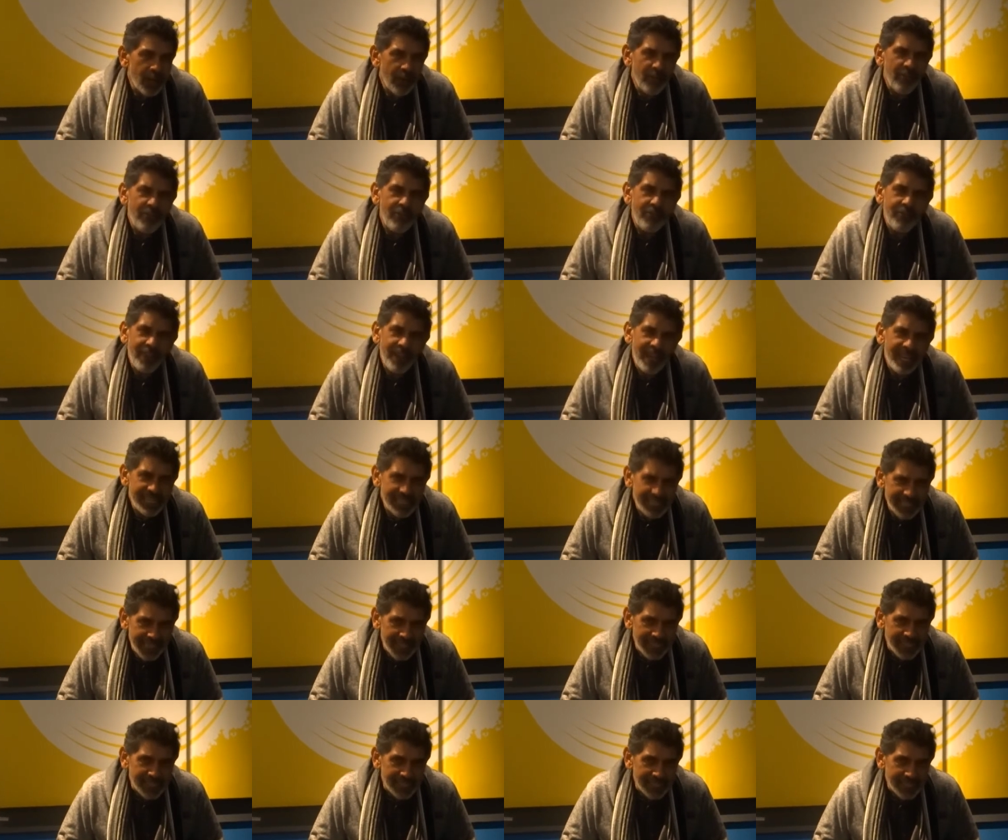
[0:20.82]
Fun
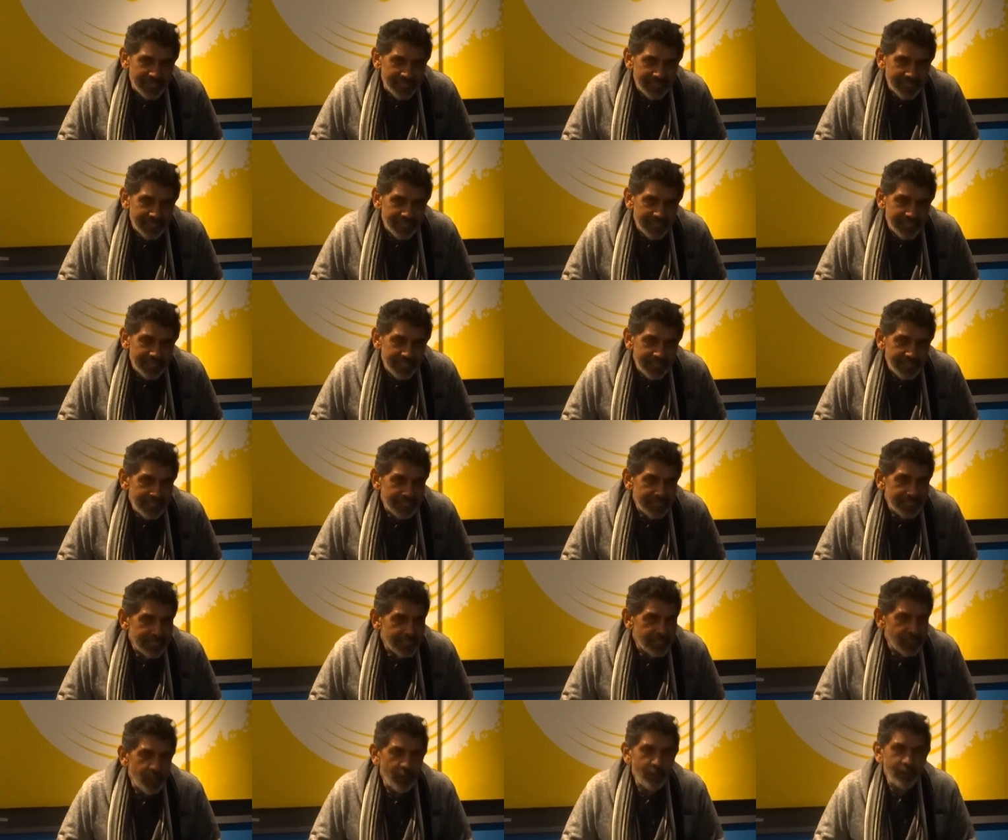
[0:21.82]
days.
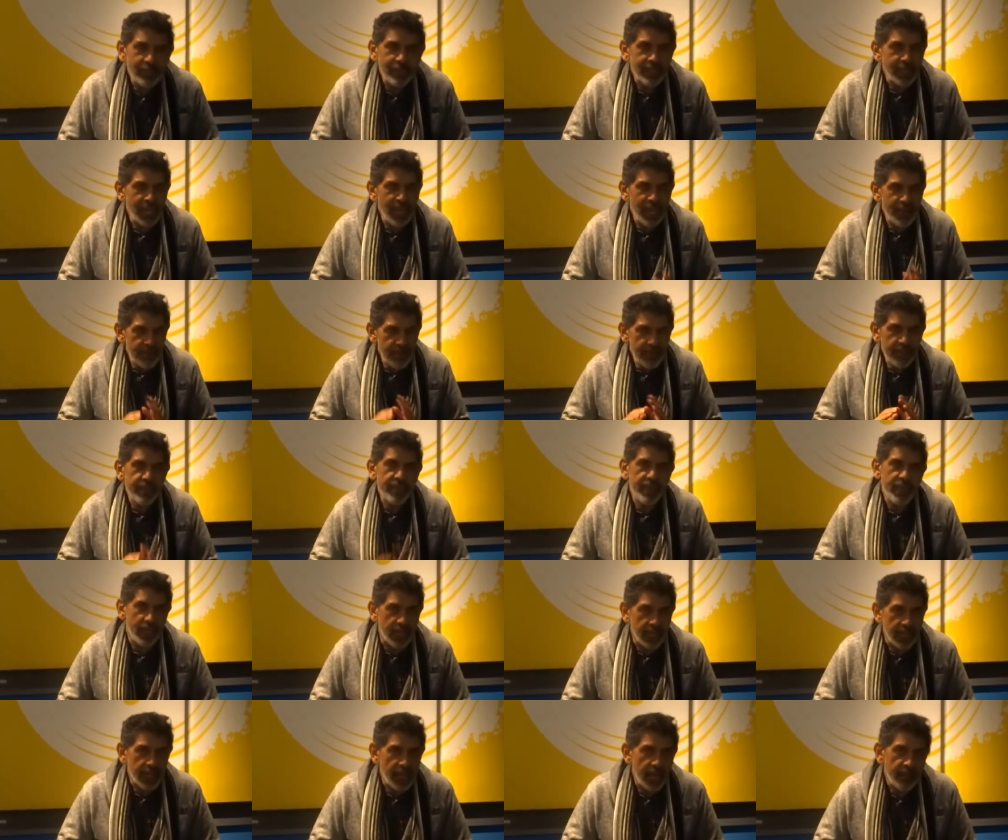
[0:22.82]
Don't ever
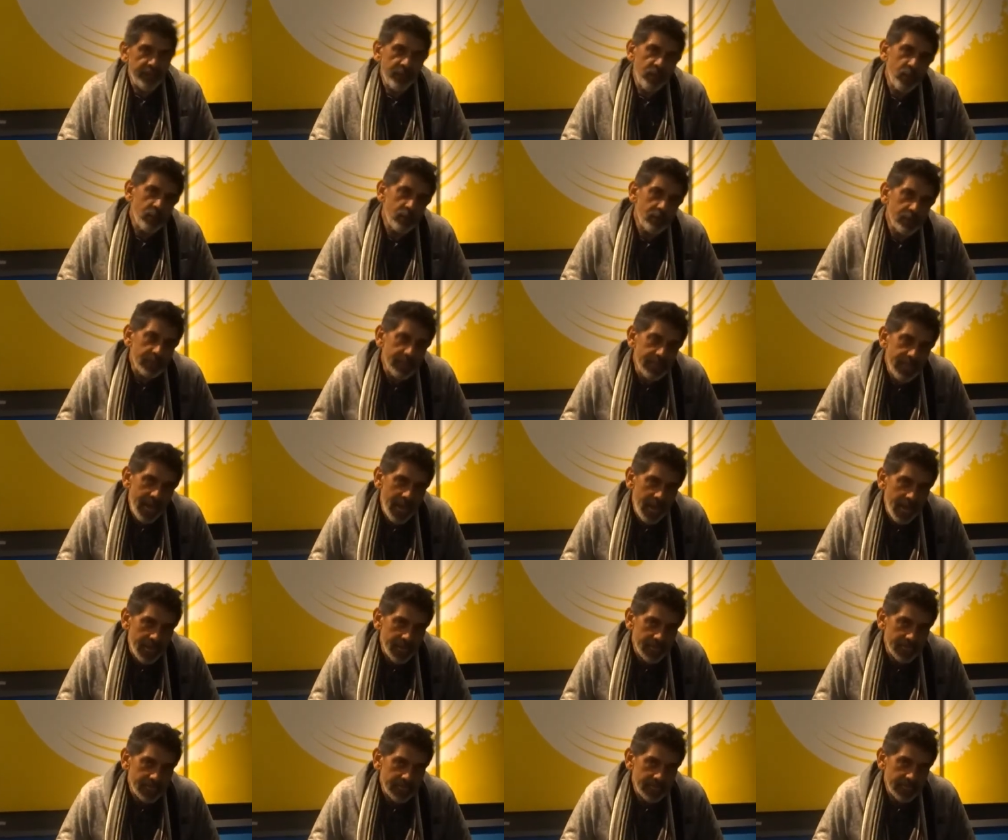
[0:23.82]
think having your
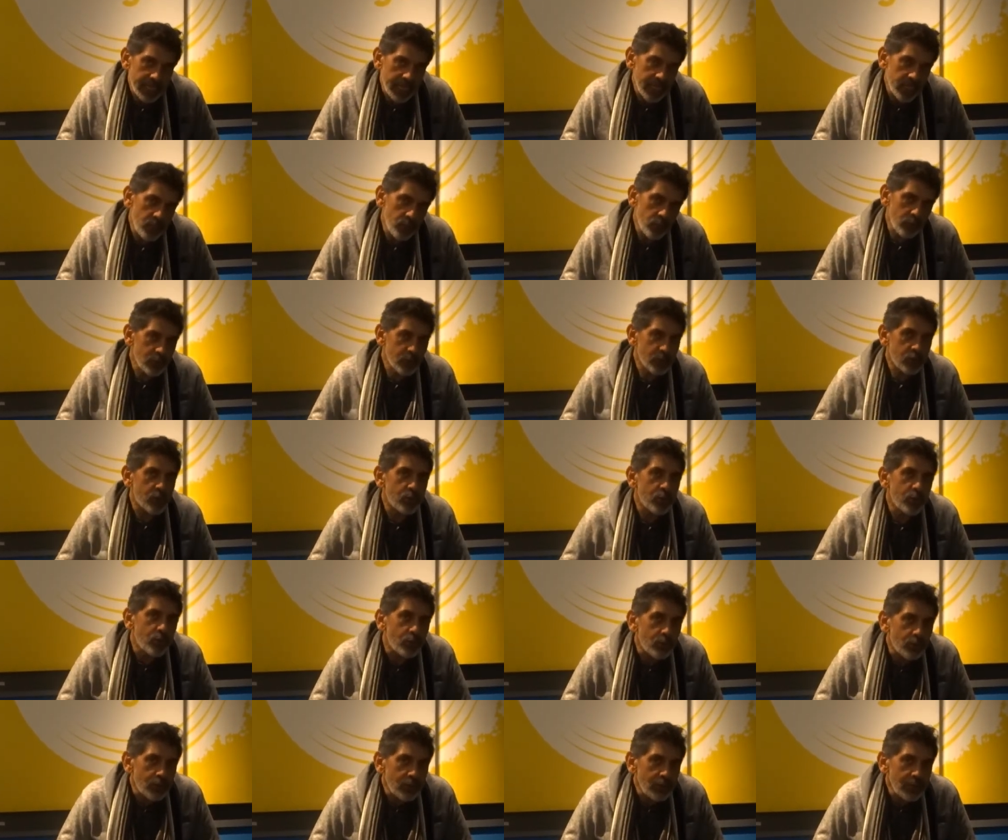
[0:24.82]
dad at your
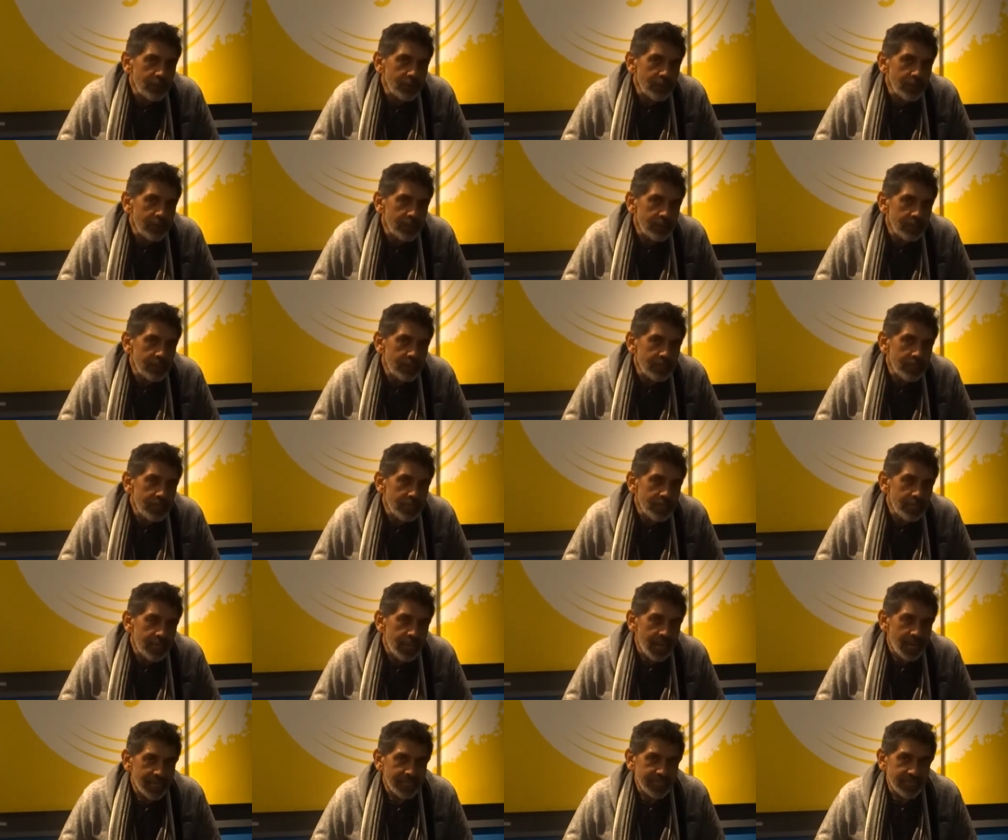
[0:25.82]
school
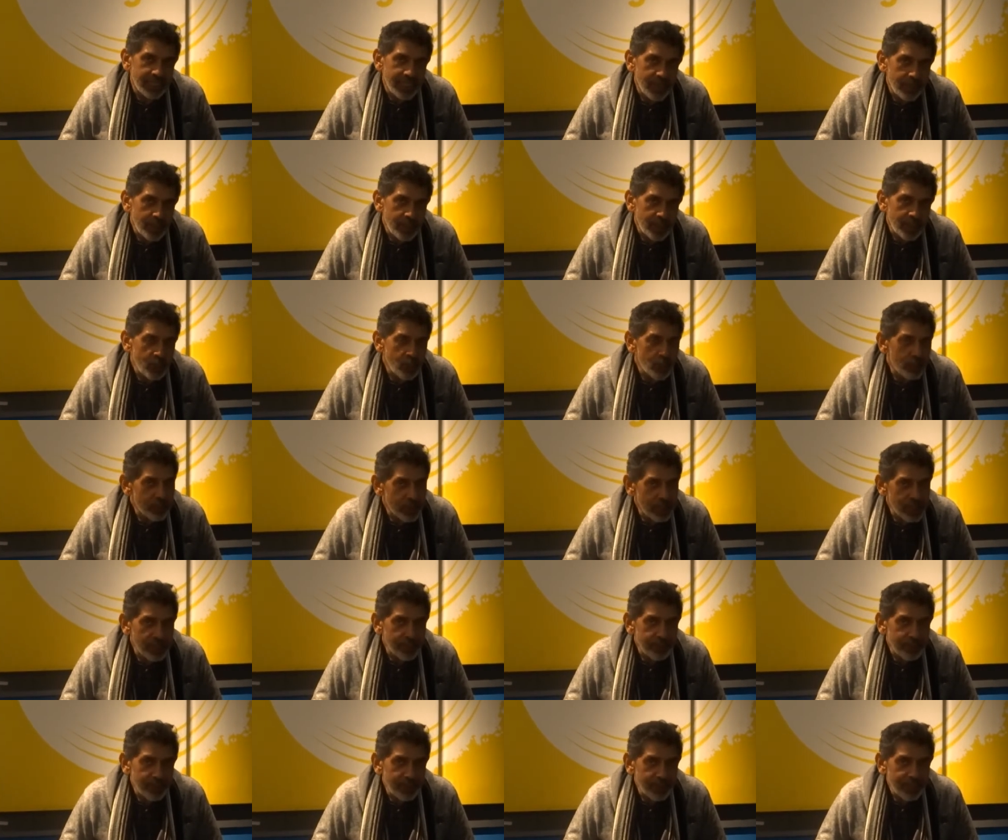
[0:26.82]
as a deputy or
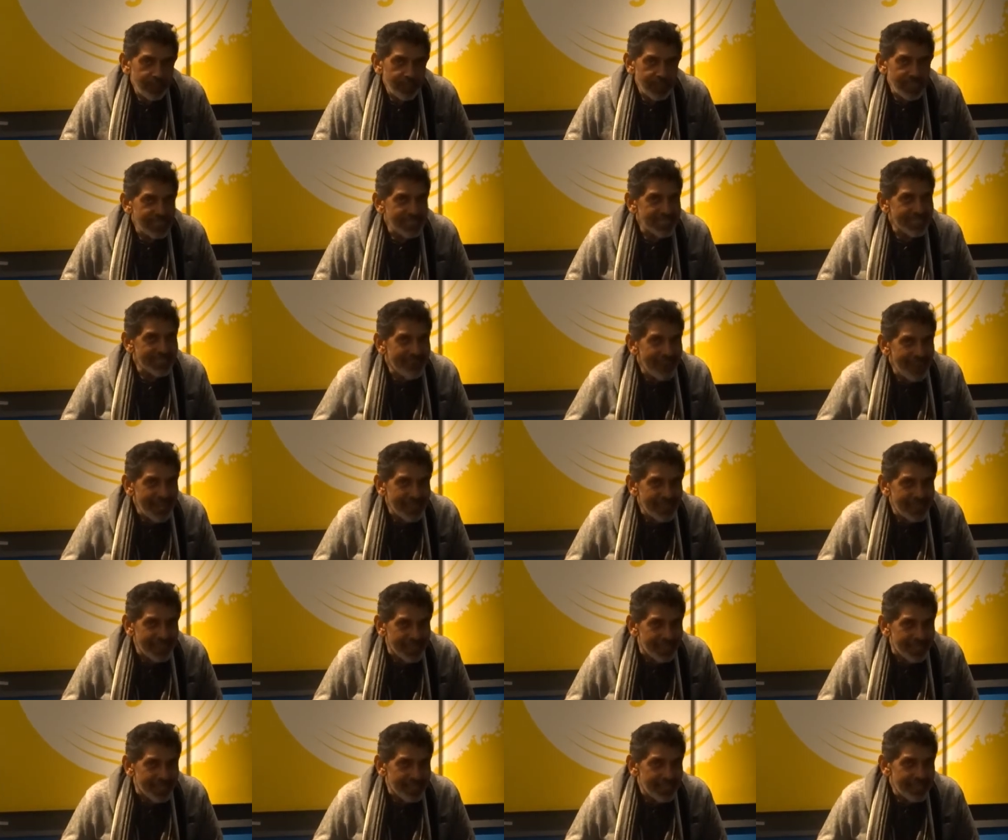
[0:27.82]
principal is a great
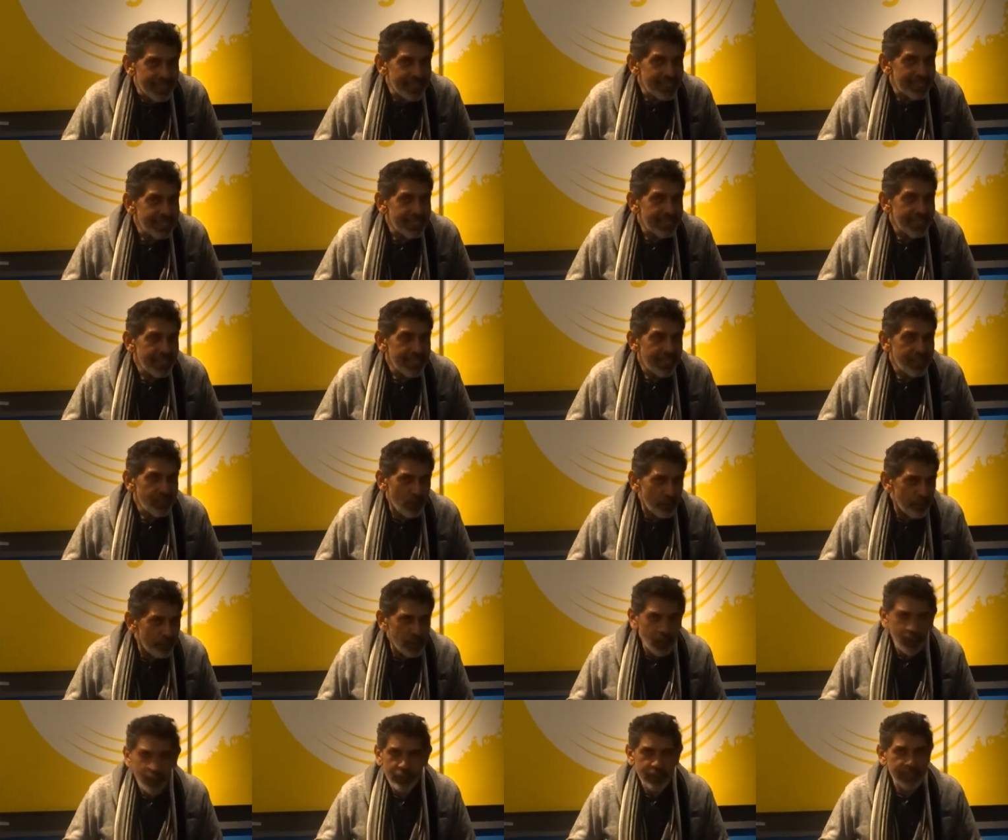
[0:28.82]
thing. Not
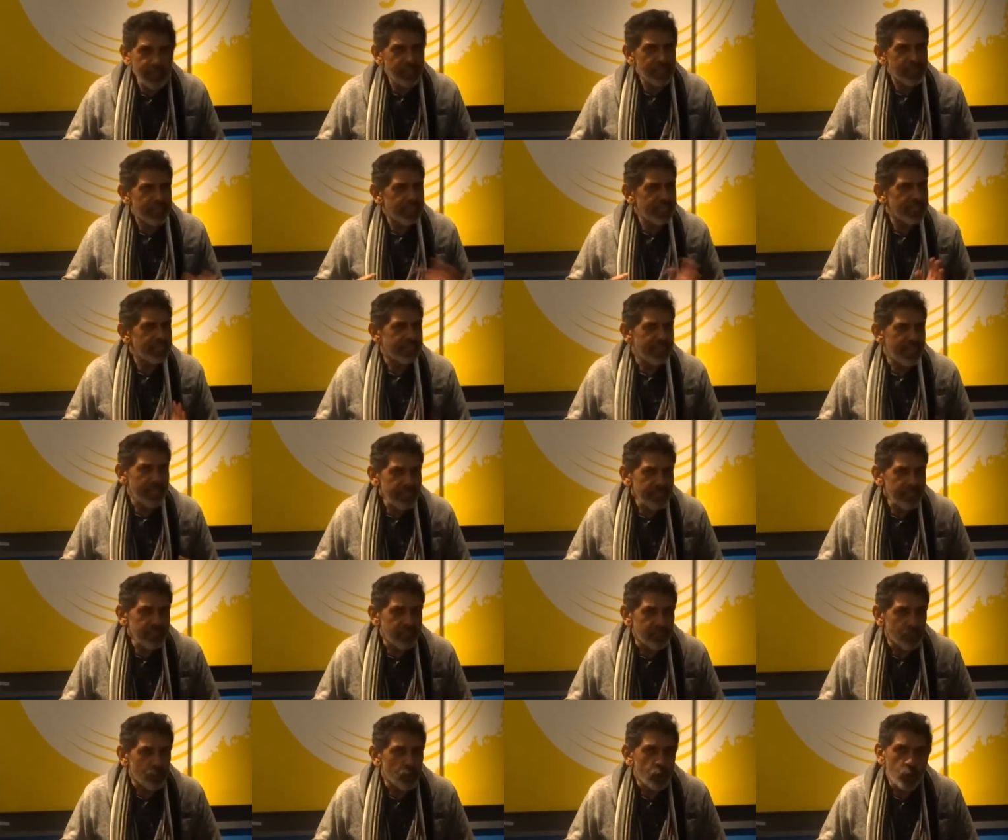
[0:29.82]
because the other kids
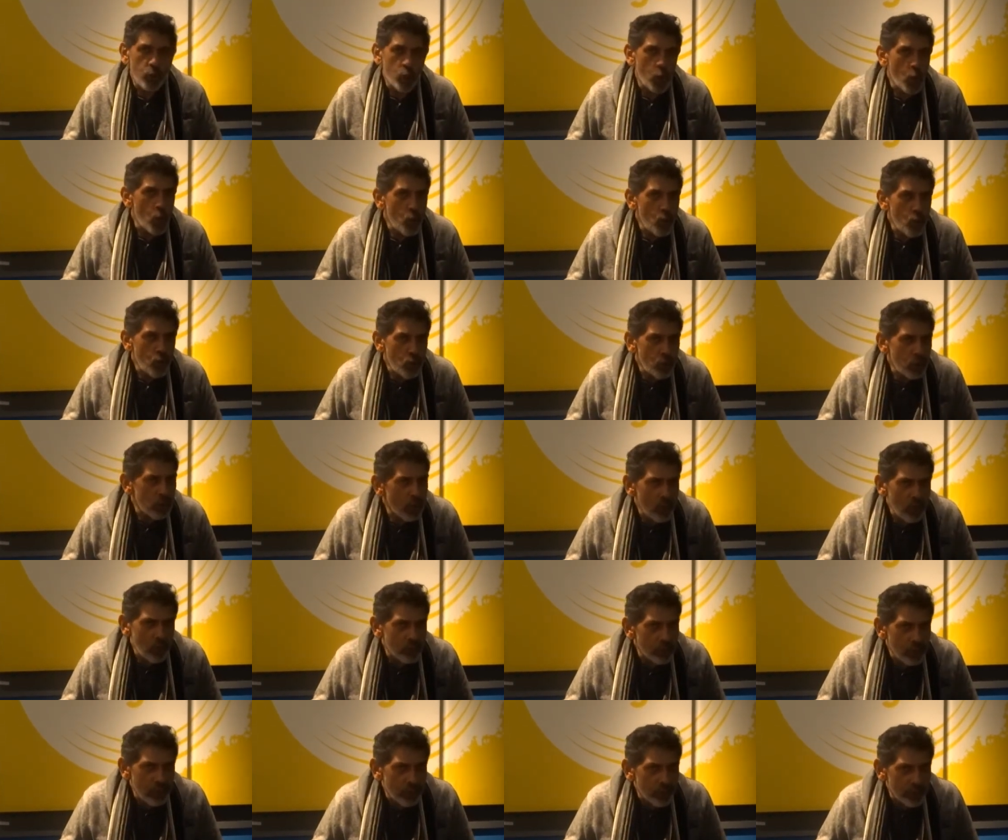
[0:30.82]
hassle you. No, no,
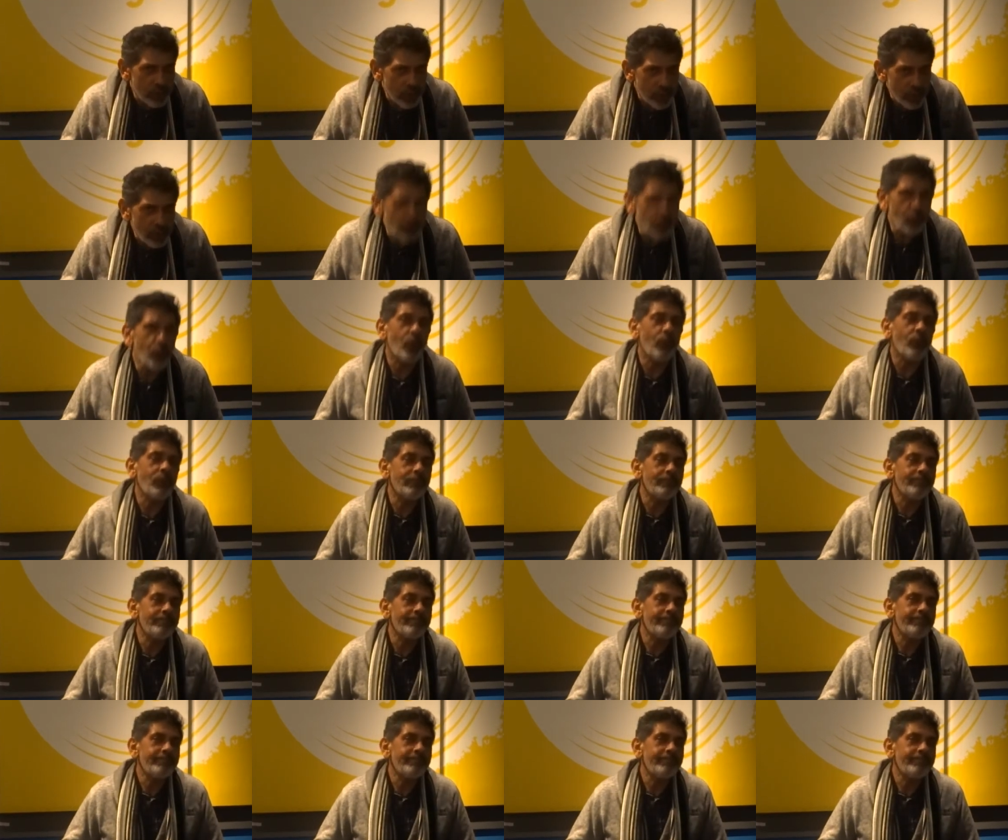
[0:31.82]
no, not at all.